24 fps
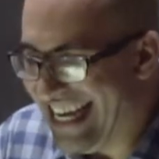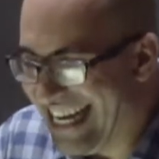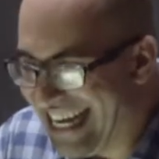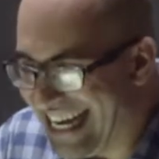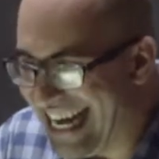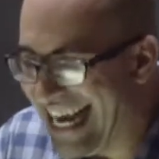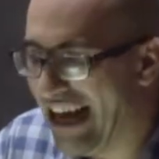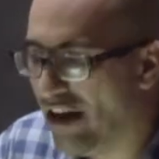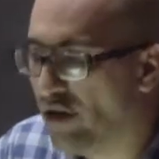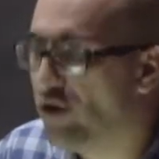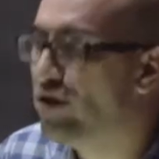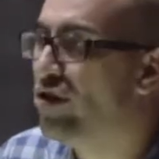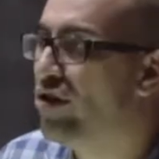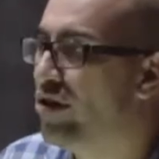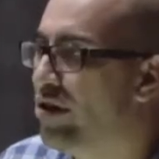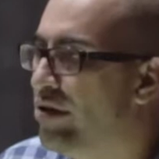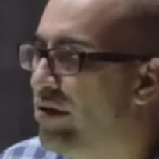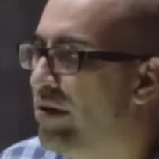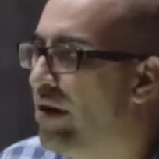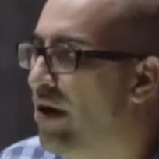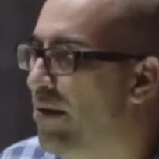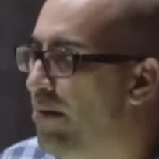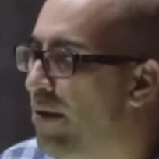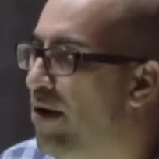
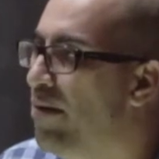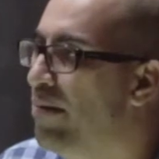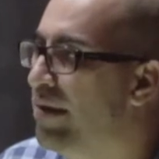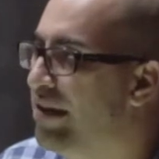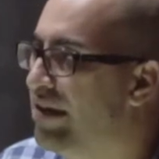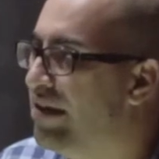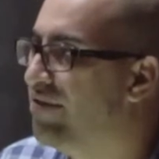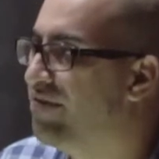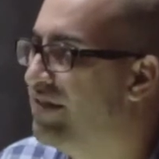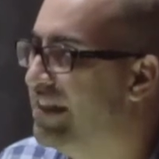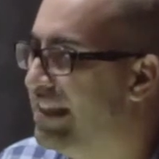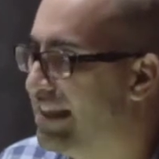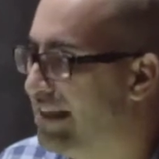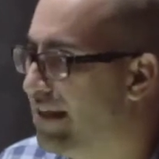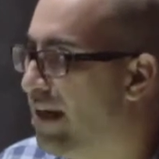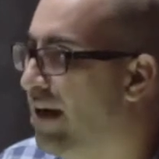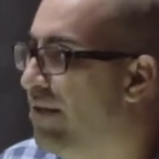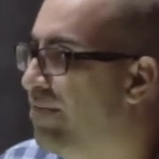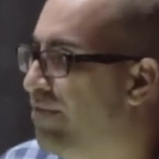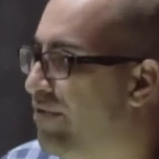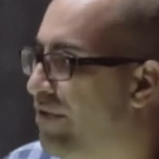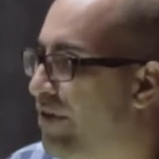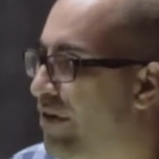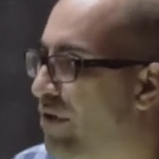encounter a moment of
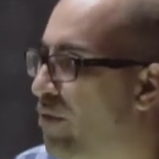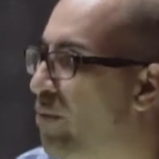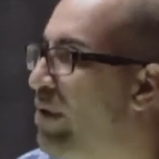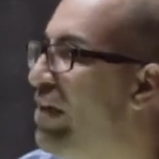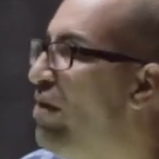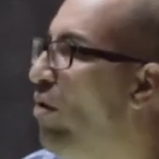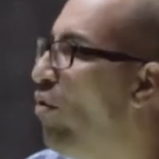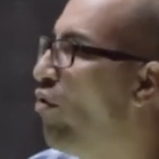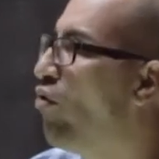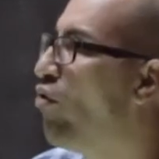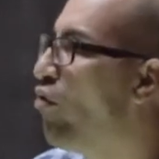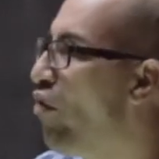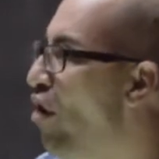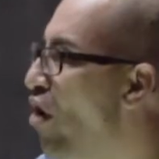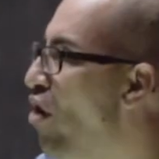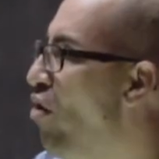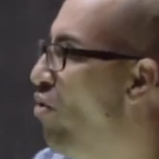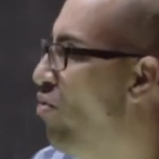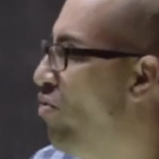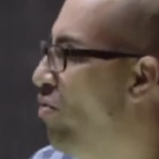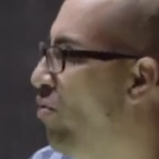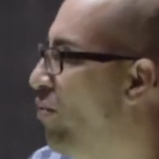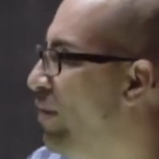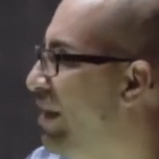discomfort. We don't
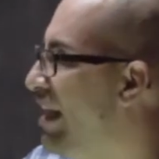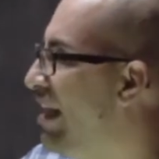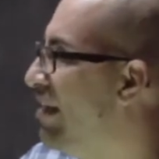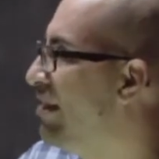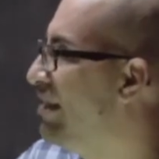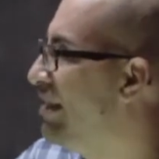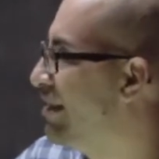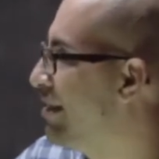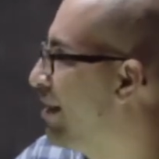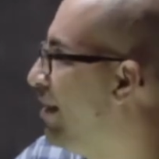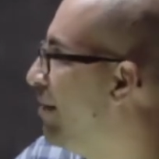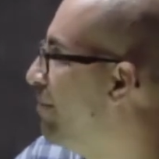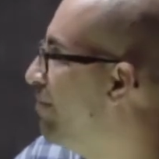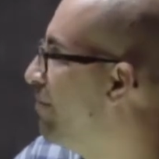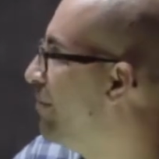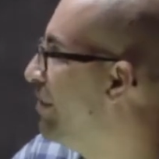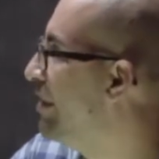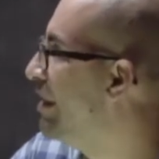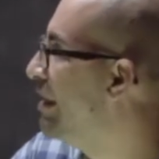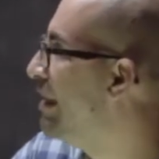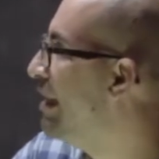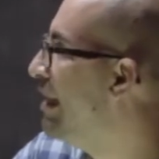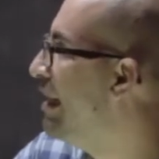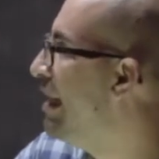grow without
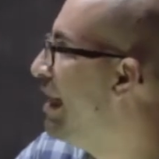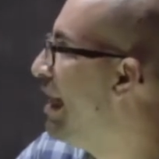discomfort.